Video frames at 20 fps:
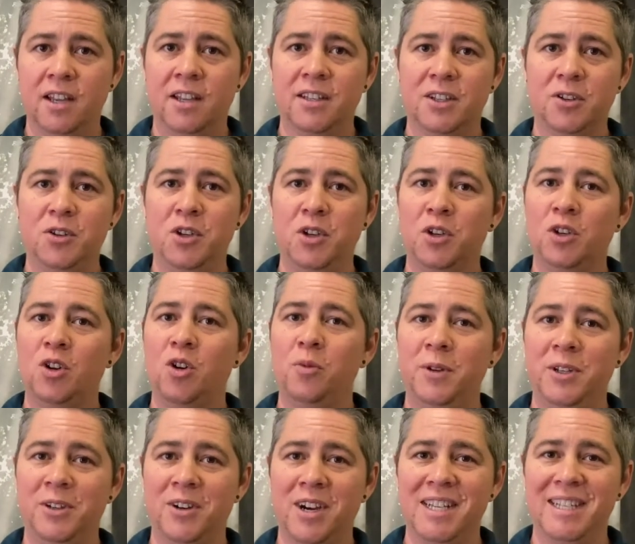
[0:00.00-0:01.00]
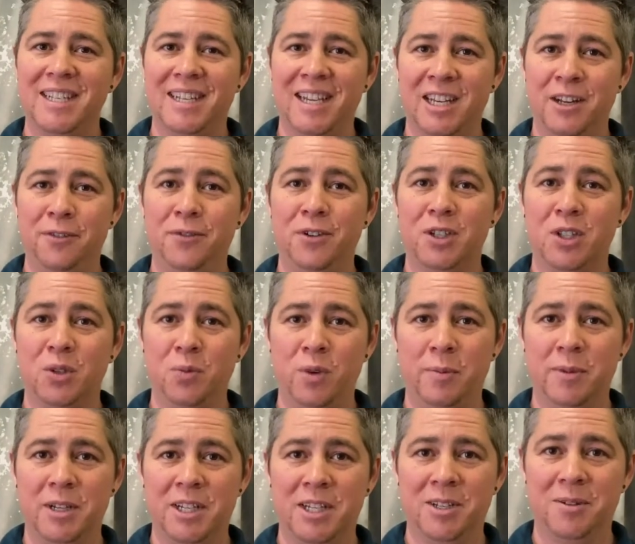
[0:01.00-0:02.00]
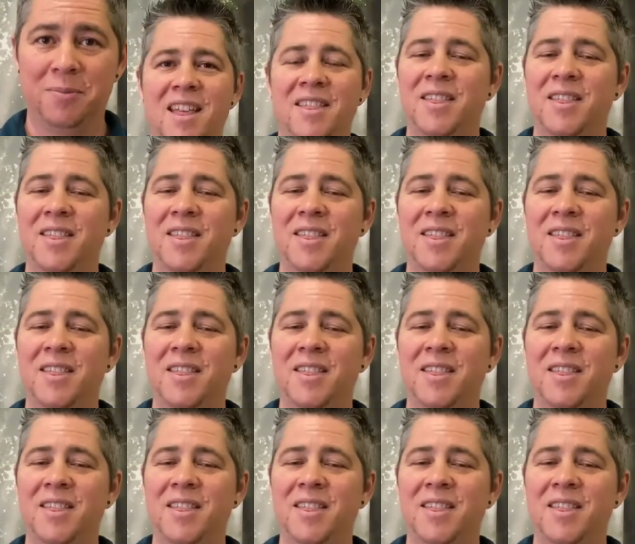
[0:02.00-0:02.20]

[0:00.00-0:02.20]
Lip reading: So you can open your eyes again if you're squeamish.